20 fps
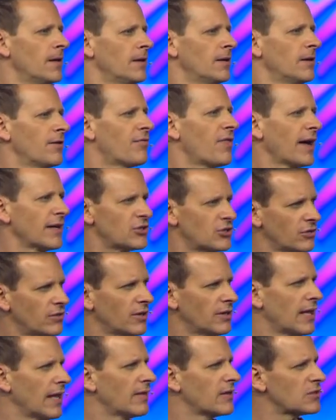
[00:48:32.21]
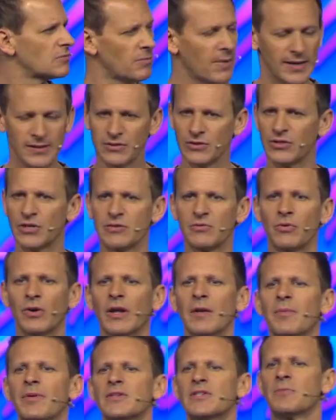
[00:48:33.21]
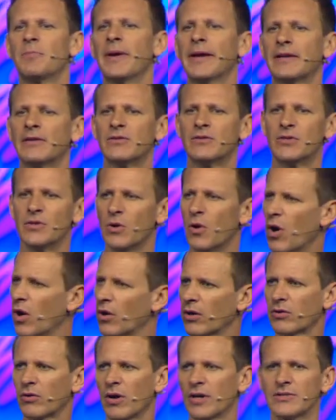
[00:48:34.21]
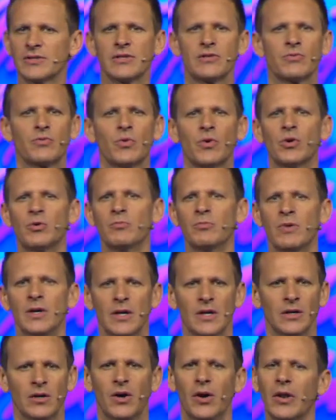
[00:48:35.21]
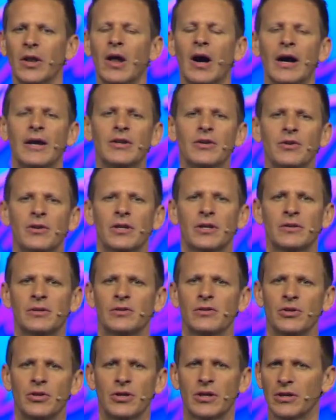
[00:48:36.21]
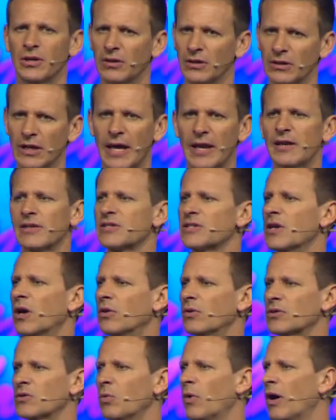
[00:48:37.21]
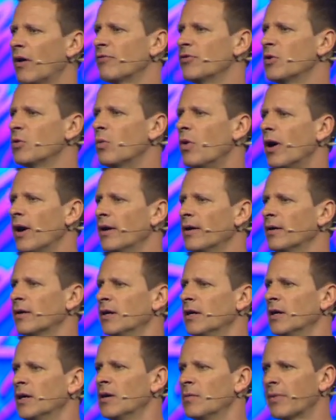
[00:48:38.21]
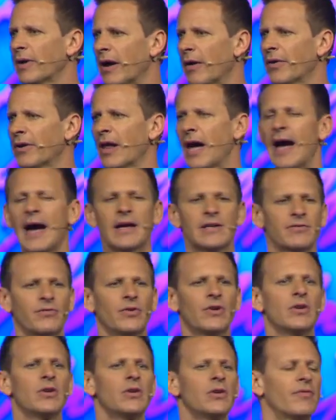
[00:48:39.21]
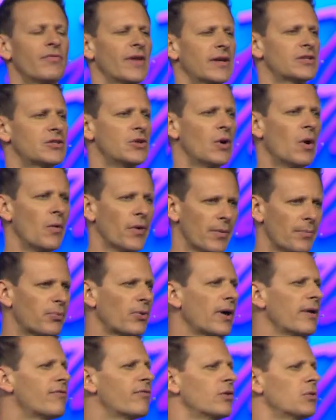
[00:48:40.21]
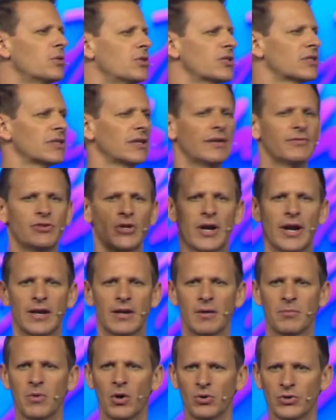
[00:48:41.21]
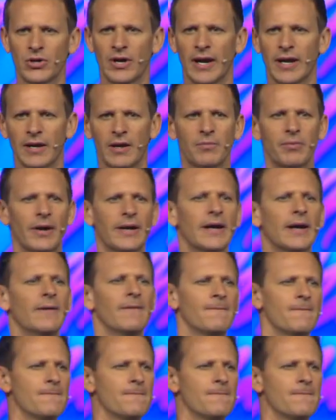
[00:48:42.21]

If that's you today, this message has really been speaking to you all across this room. Online, you can let us know as well if you want. But I would ask for you, if that's you, I want to pray for you. Would you just lift your hand up and hold your hand up right now?